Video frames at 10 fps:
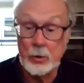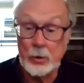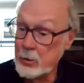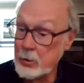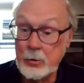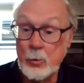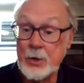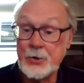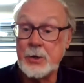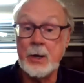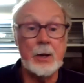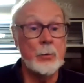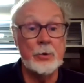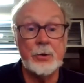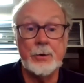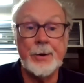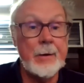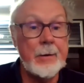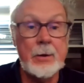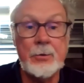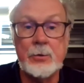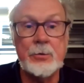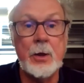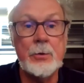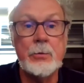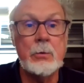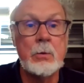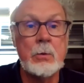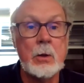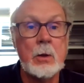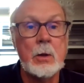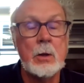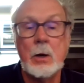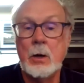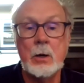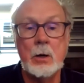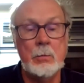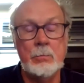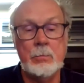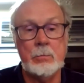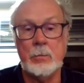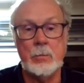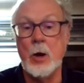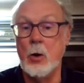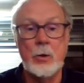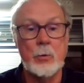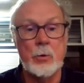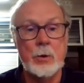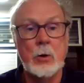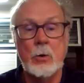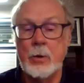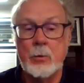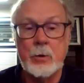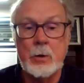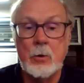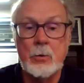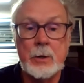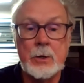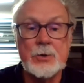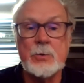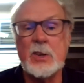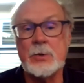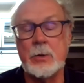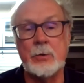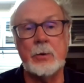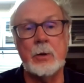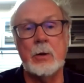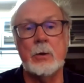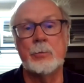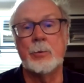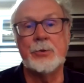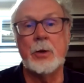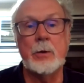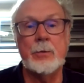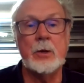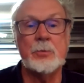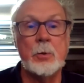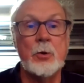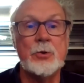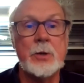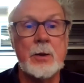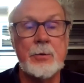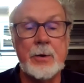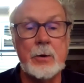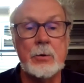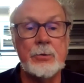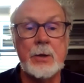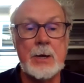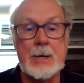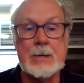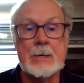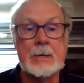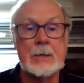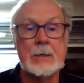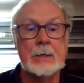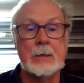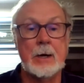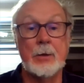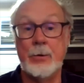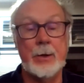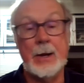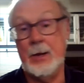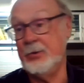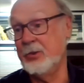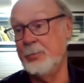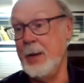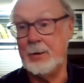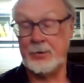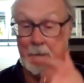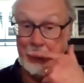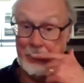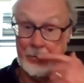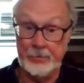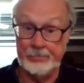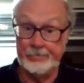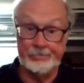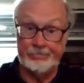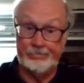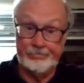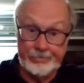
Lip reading: Good question, and it was entirely successful. No, there were no injuries as a result of the explosion on the federal side, other than I suspect some of the